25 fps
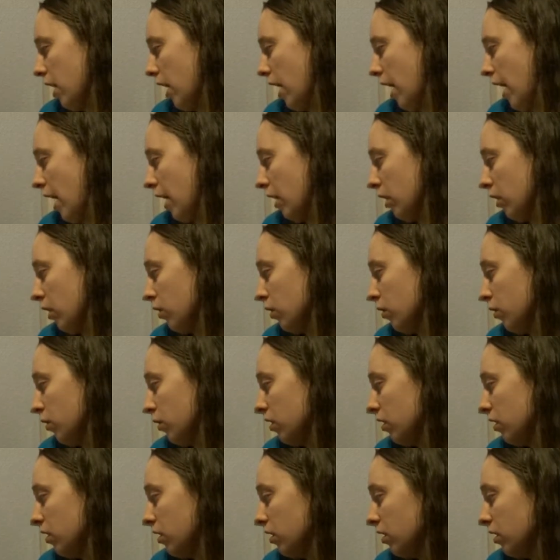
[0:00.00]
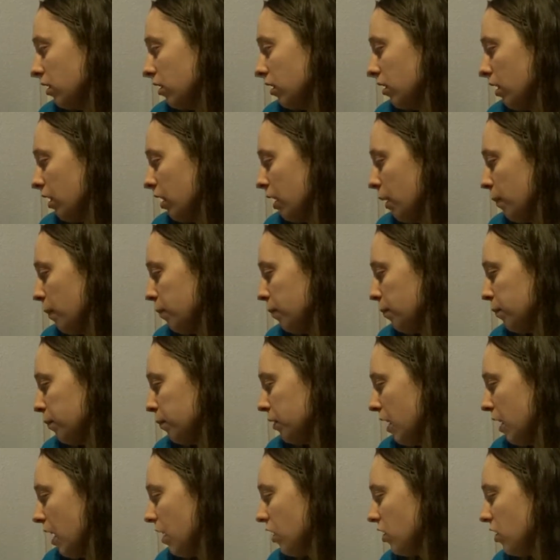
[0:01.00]
angles, a
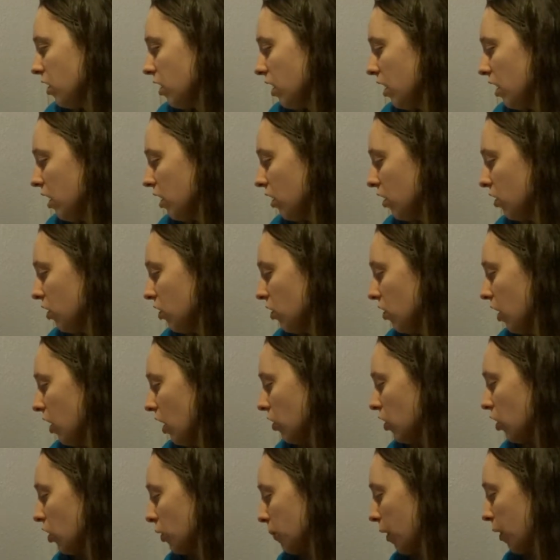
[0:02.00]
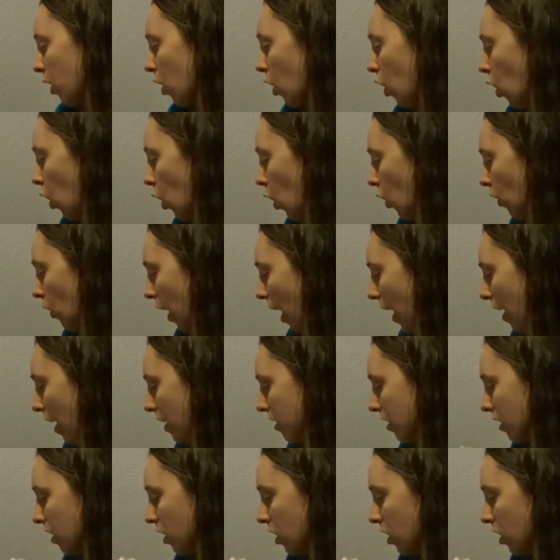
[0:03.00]
percentage. I talked about all that.